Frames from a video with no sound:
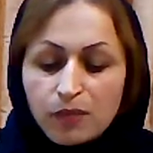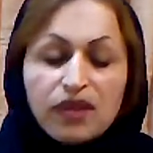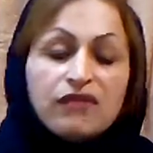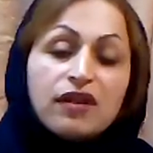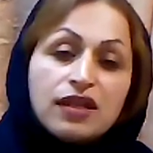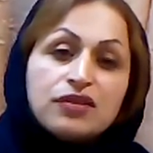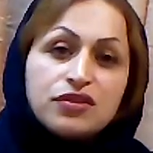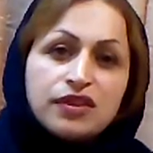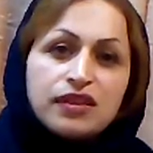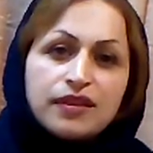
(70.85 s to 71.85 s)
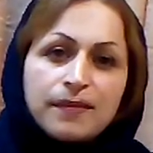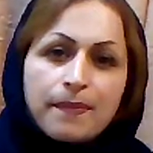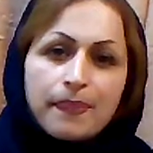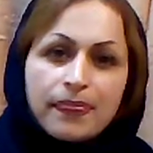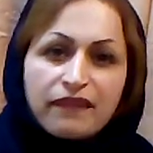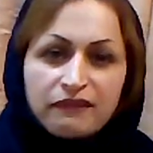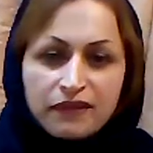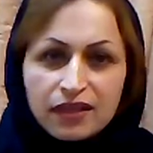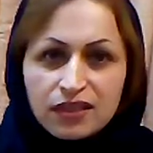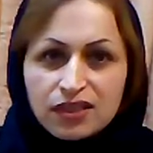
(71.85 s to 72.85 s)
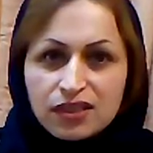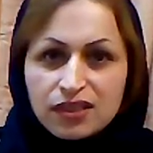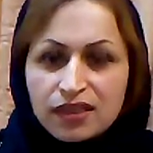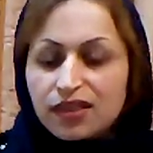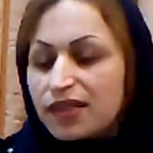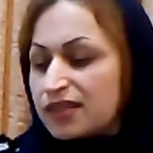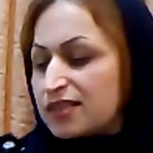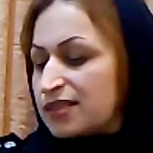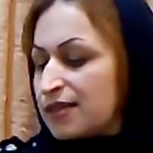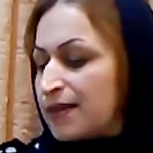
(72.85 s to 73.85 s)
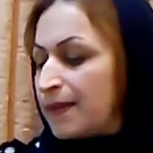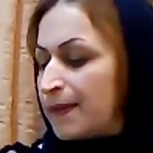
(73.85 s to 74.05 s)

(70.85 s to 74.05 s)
be a volunteer. Finished? Yes.